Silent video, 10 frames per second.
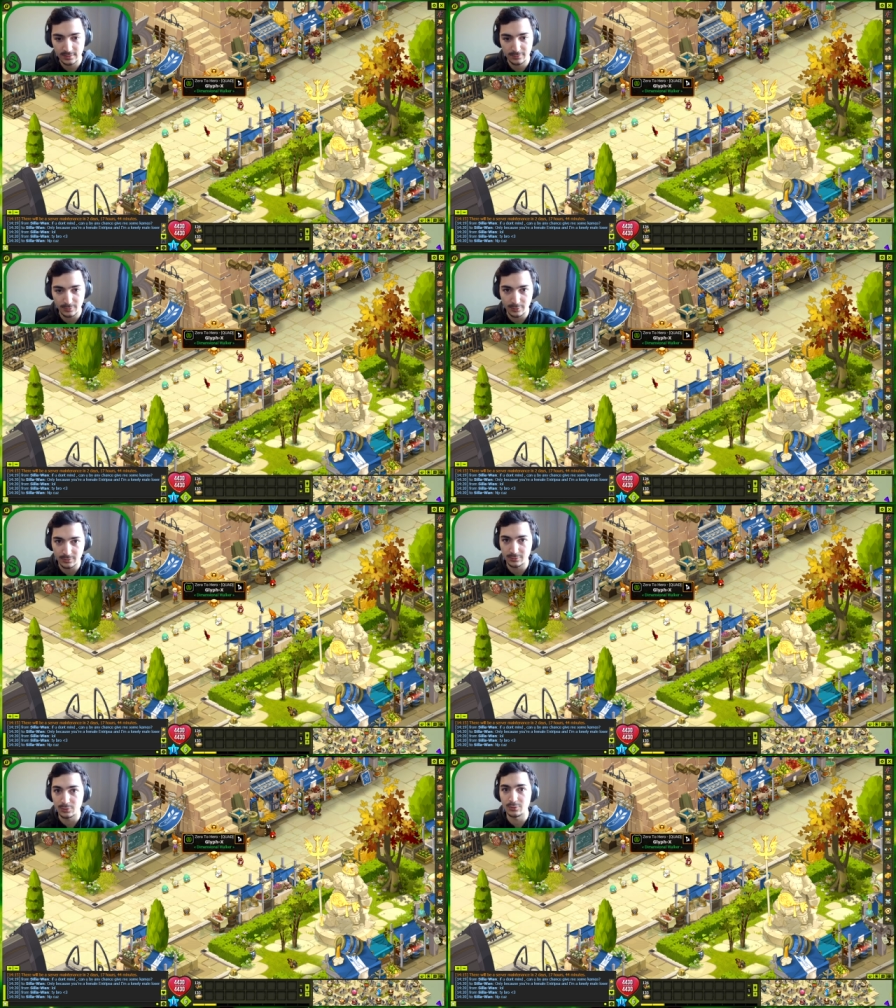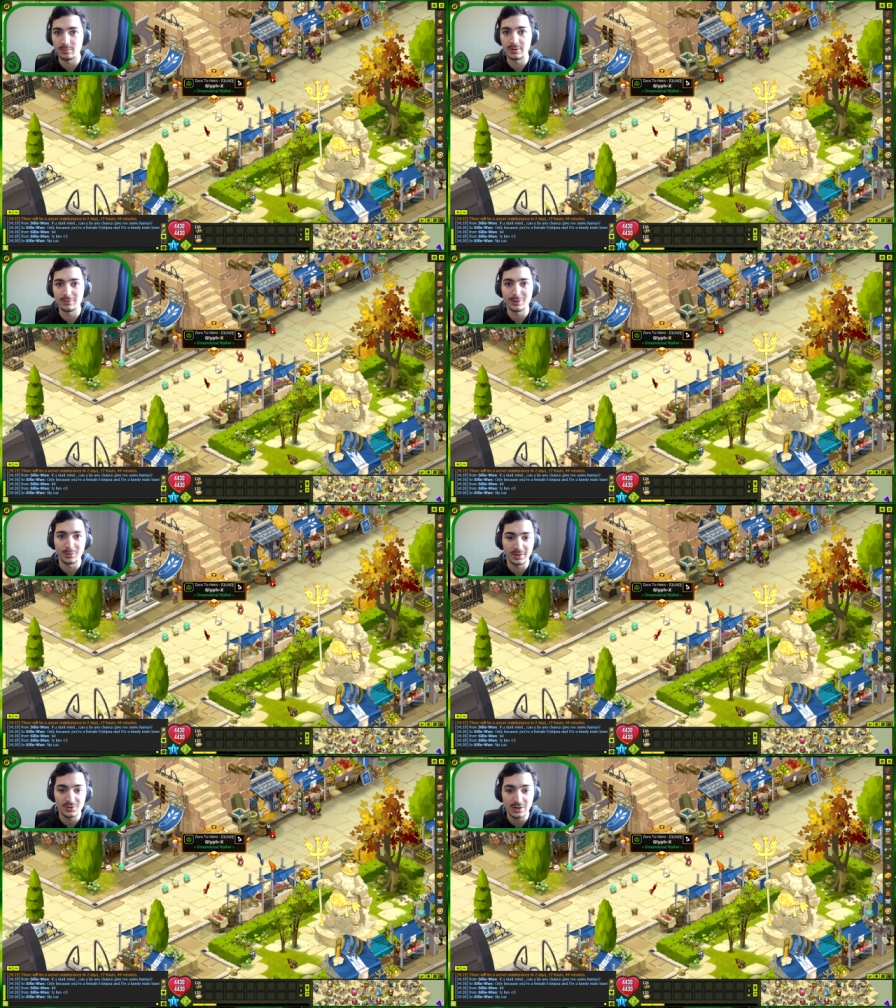For those of you who've been
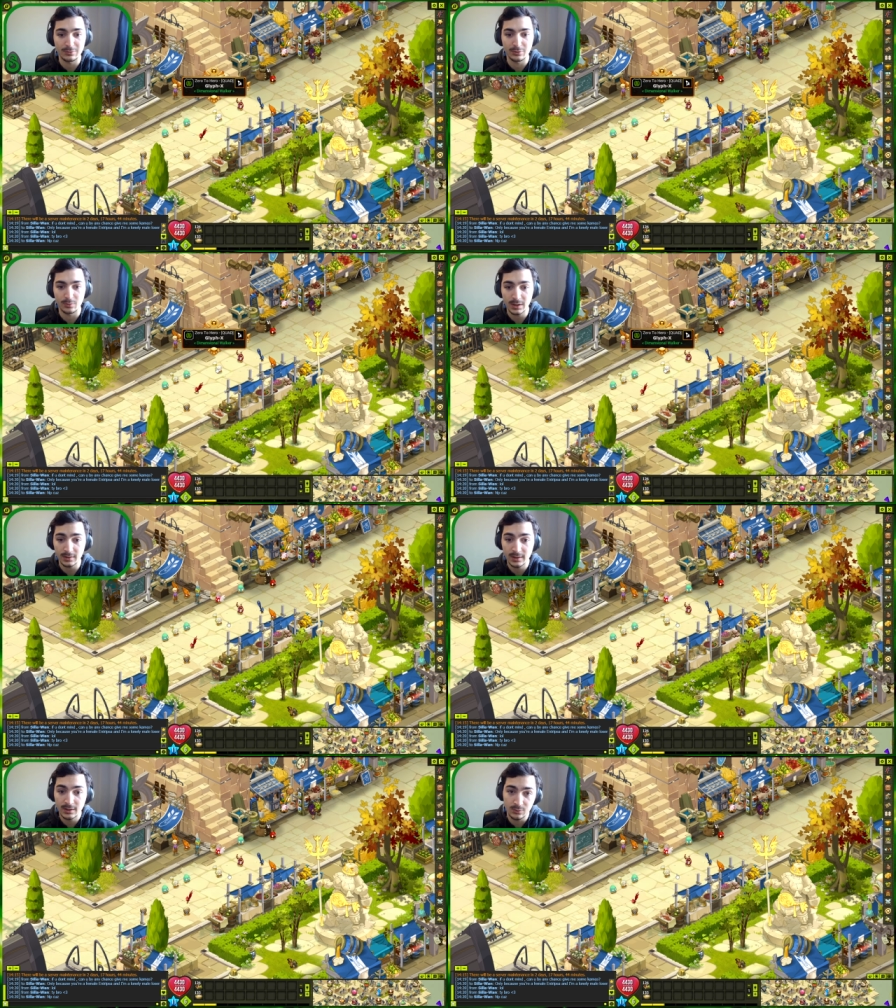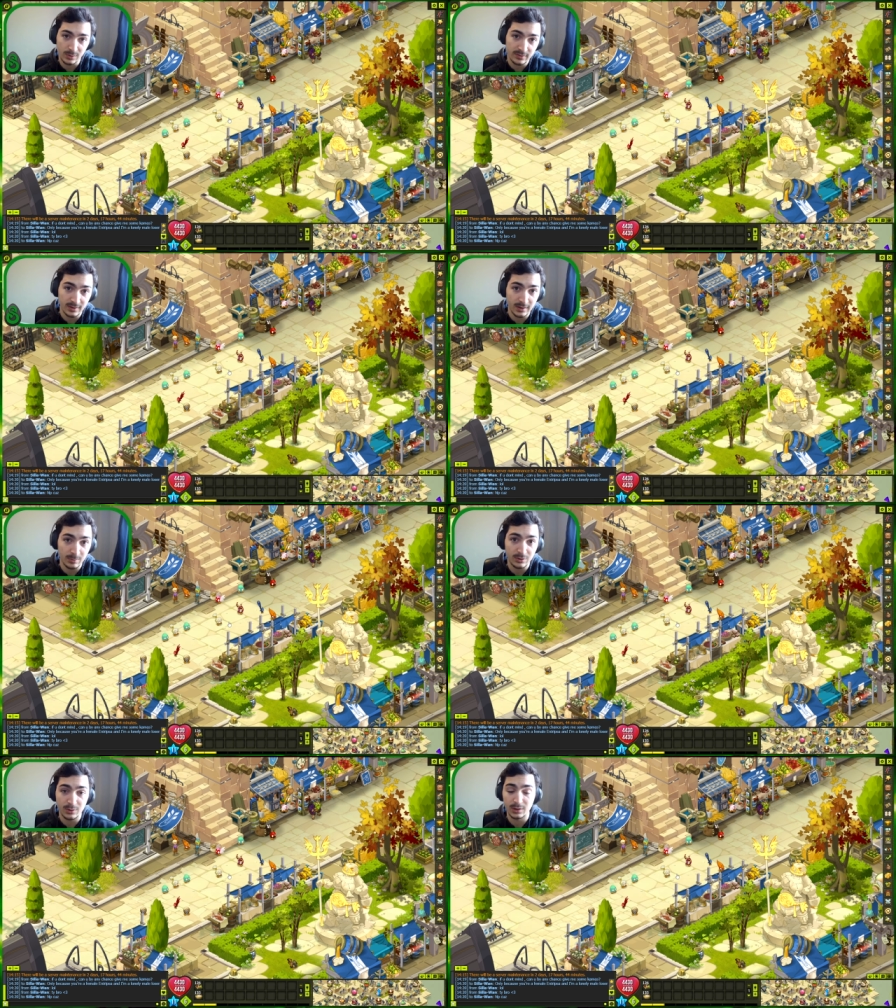following the channel for a while, recently I've
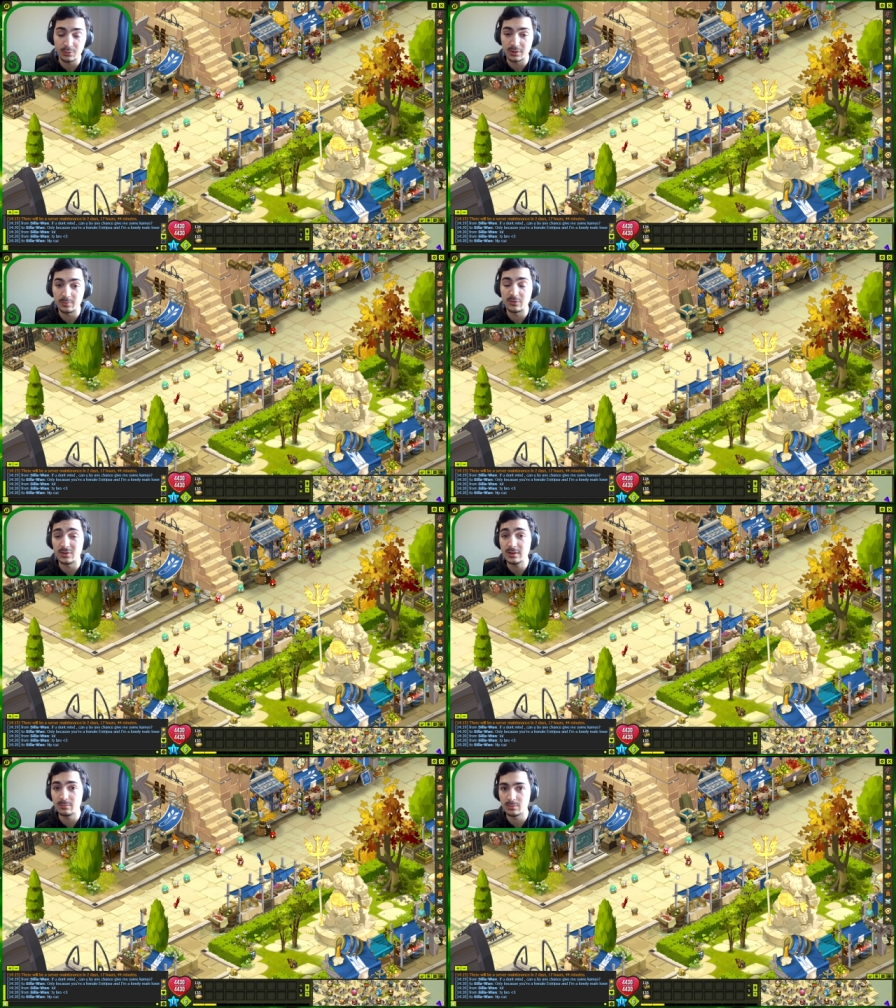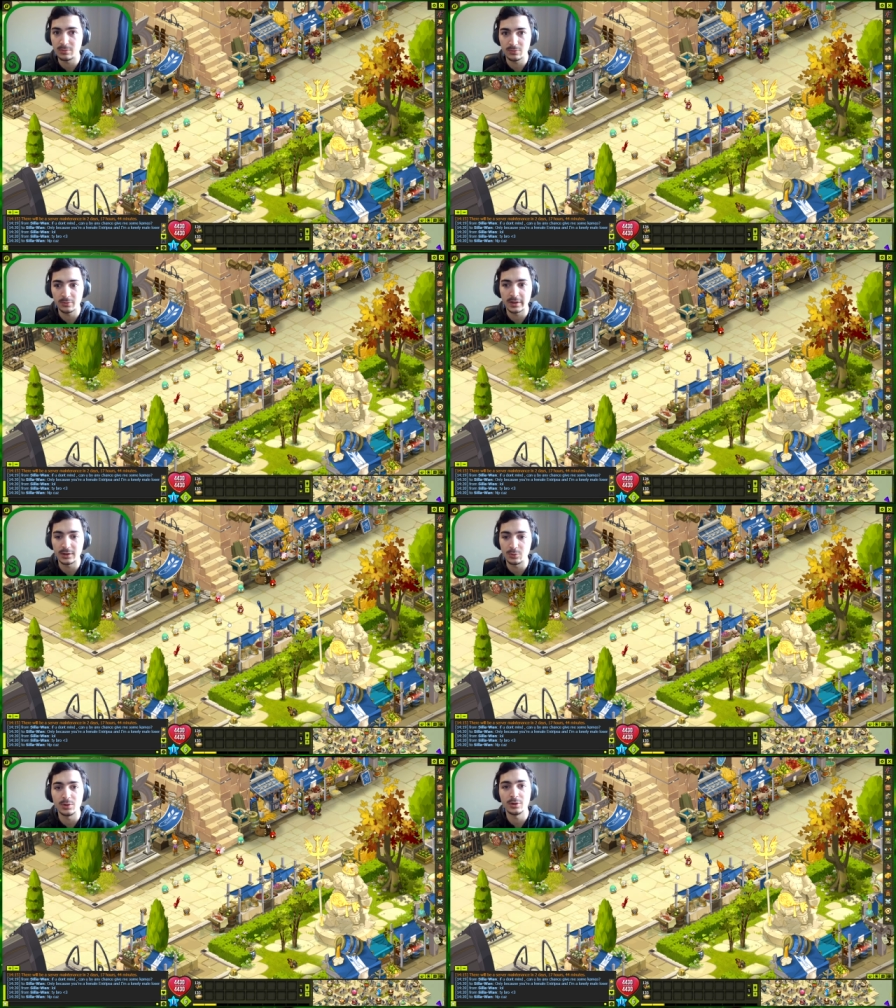been doing only P V M, but before that
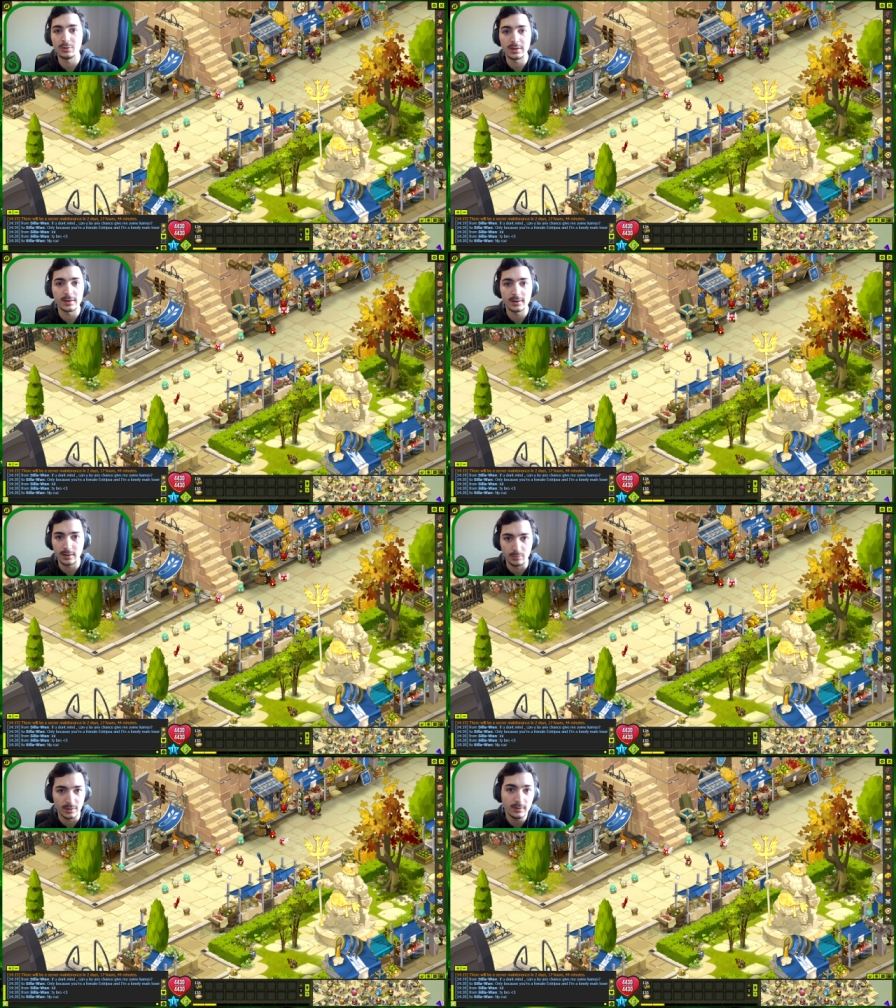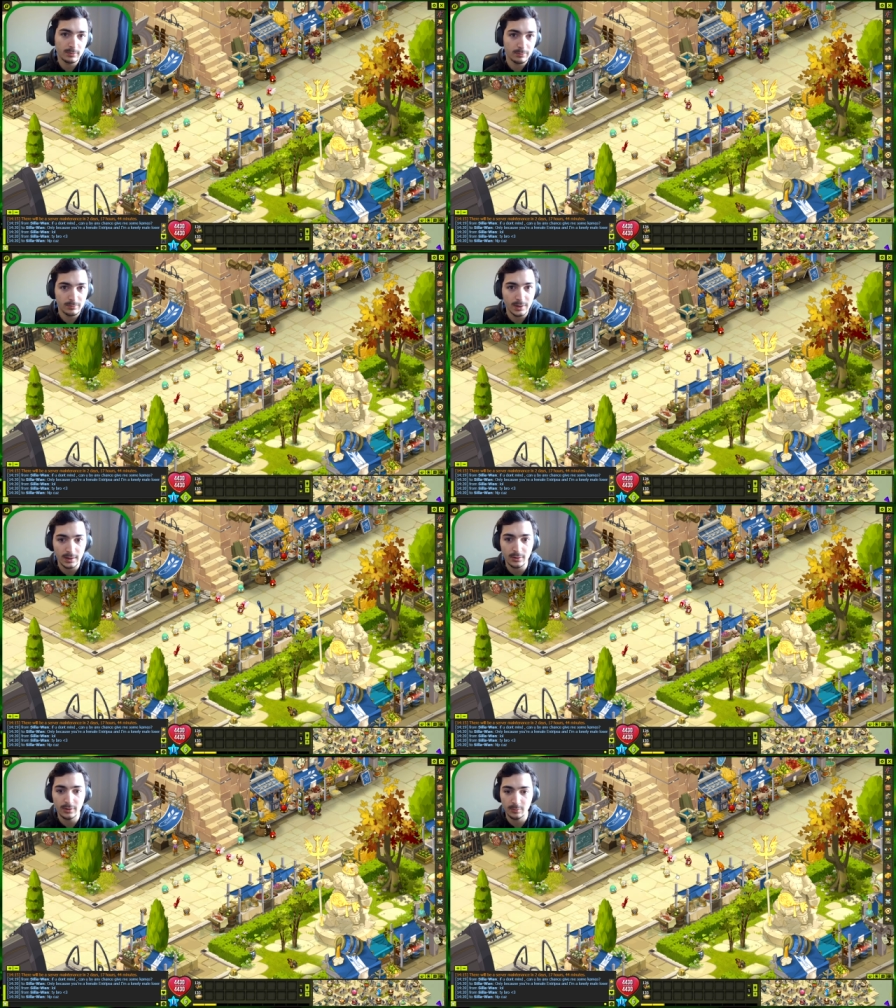you would know that I'm like at
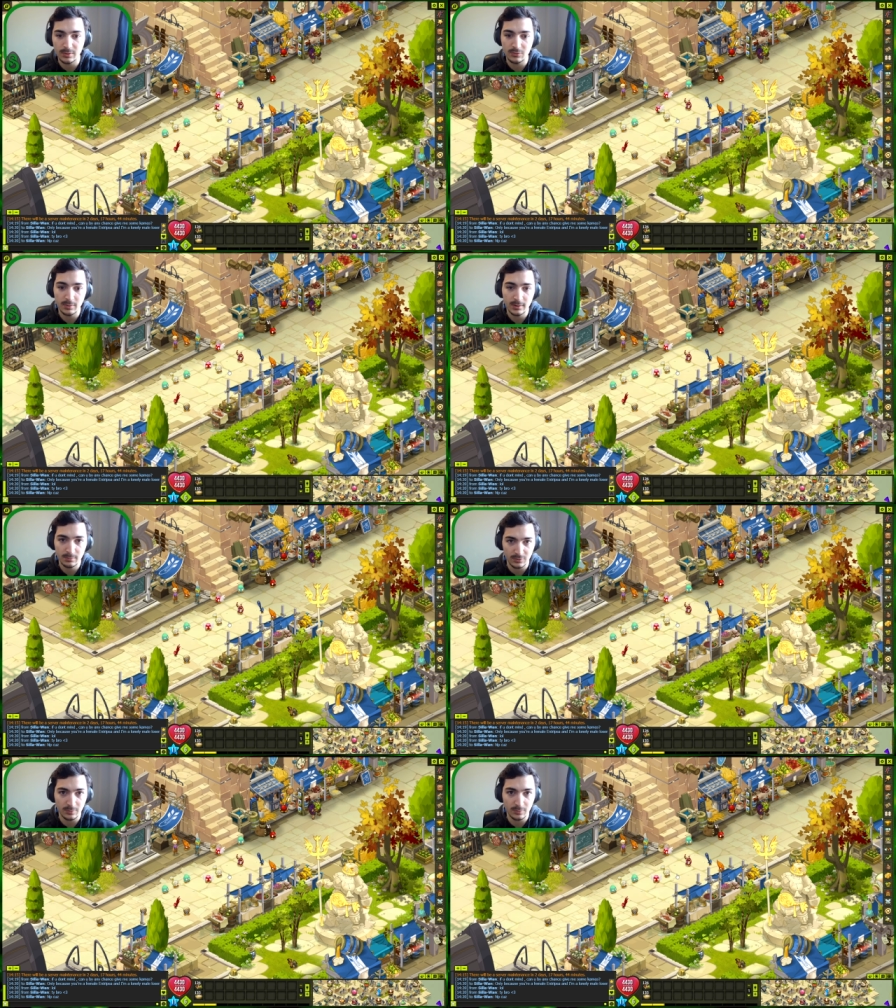heart a P V